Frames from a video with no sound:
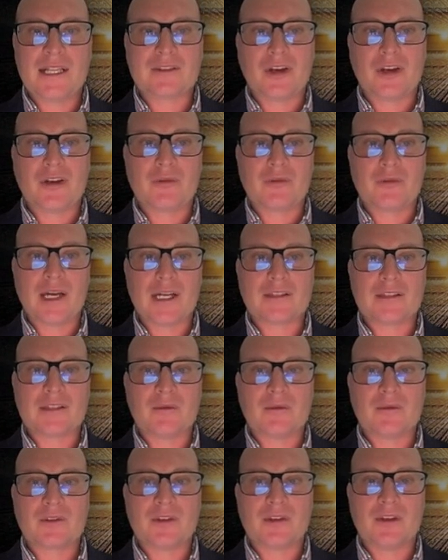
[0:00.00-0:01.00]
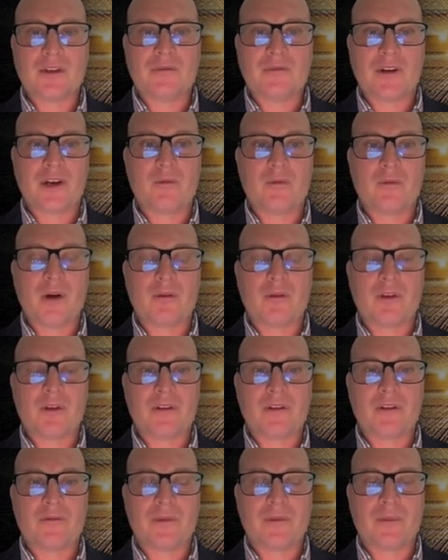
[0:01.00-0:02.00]
its own right, is also very well
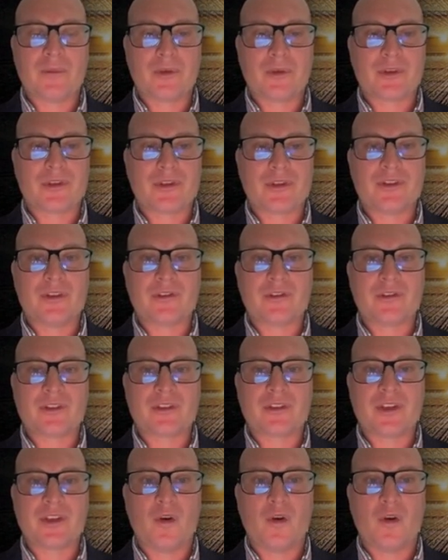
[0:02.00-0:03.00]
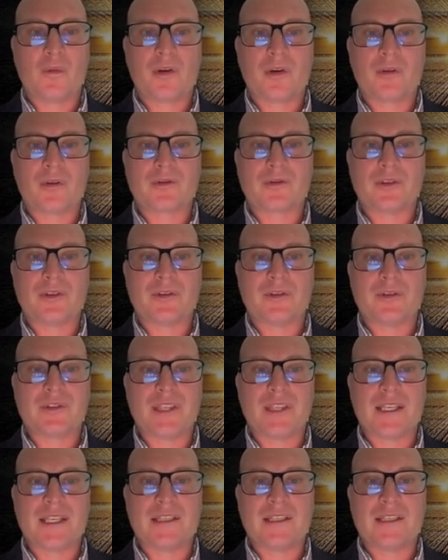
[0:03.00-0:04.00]
known for producing not just gold, but also
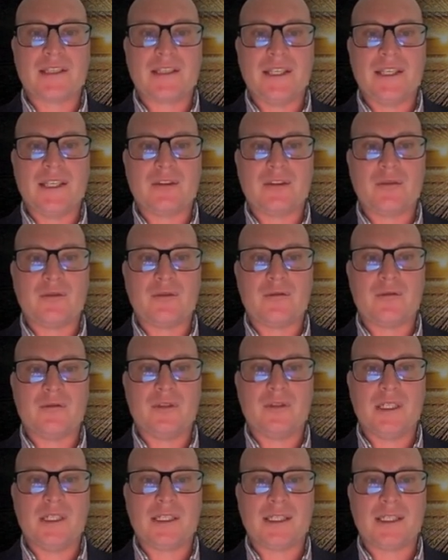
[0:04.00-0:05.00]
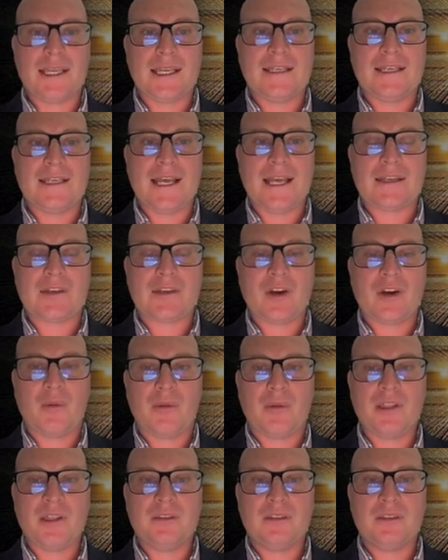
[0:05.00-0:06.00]
zinc, nickel, lead, and
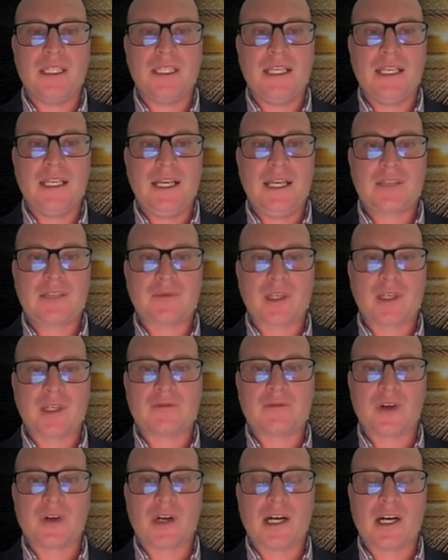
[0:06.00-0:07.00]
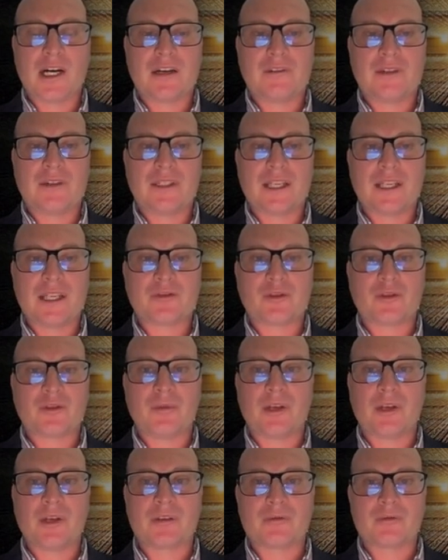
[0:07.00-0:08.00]
copper, as well as a variety of industrial
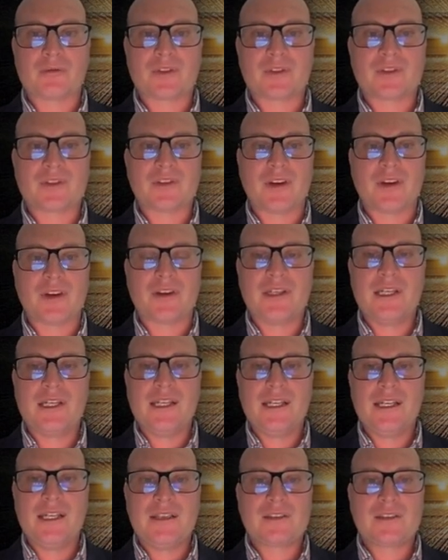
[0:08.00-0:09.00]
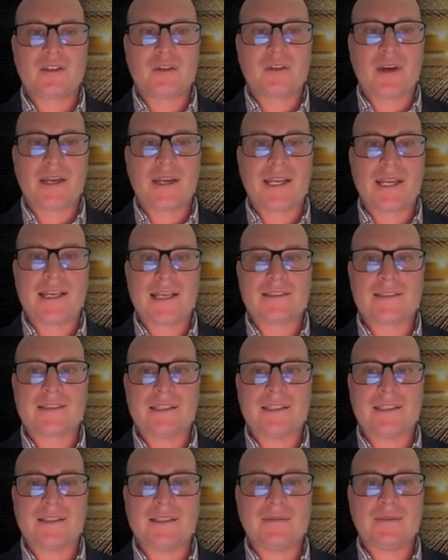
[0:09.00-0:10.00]
minerals. So Sturek as
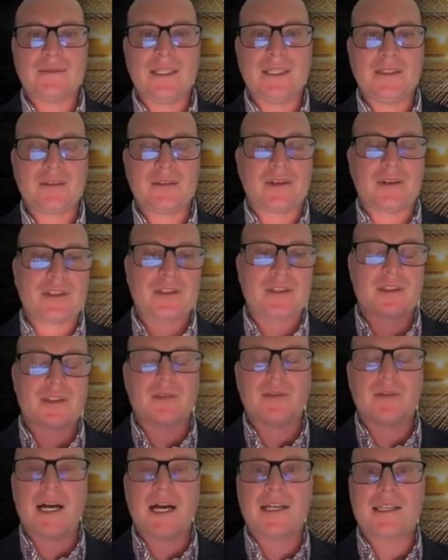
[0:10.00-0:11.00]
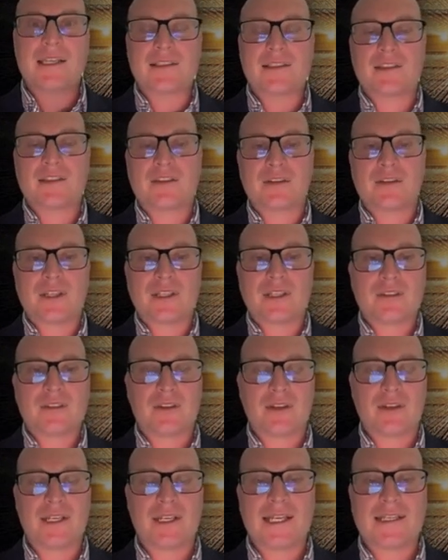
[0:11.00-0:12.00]
a, sorry, Slovakia story,
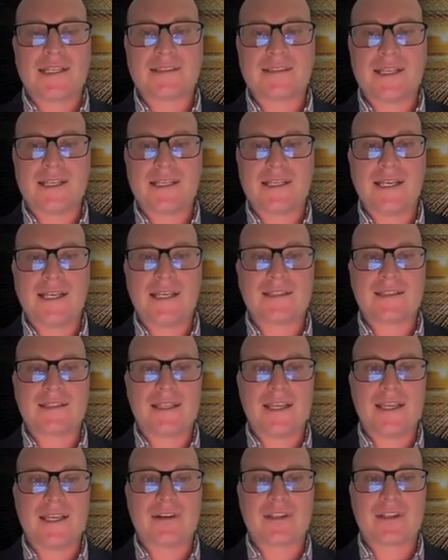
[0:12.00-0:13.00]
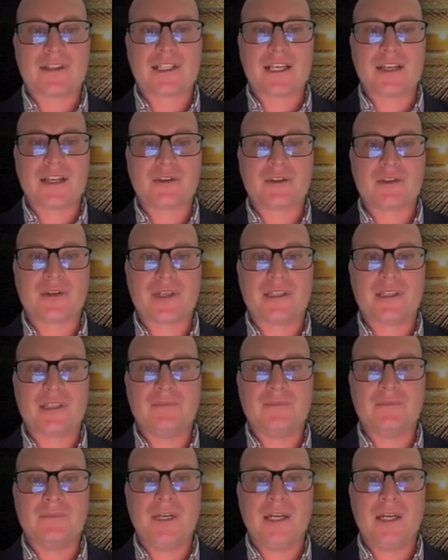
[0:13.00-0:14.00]
sorry, as a country,
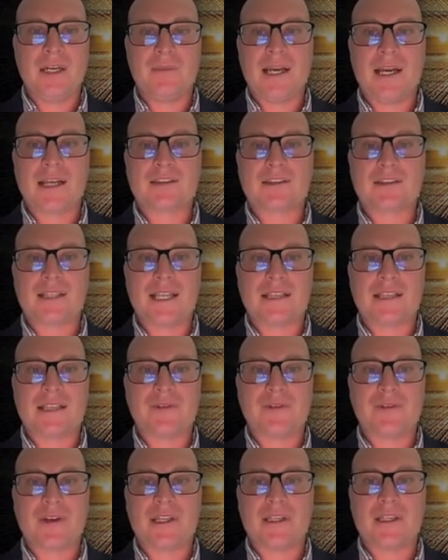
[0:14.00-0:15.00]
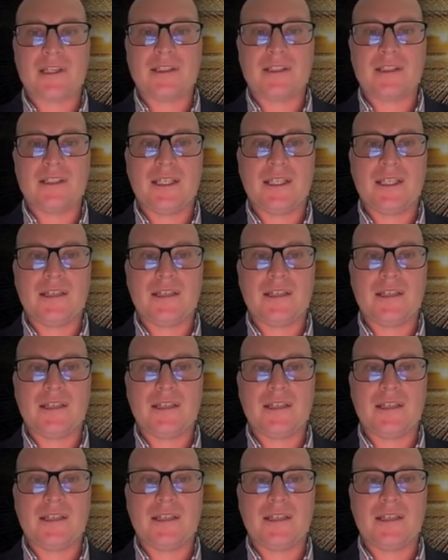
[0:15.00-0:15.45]
actually has very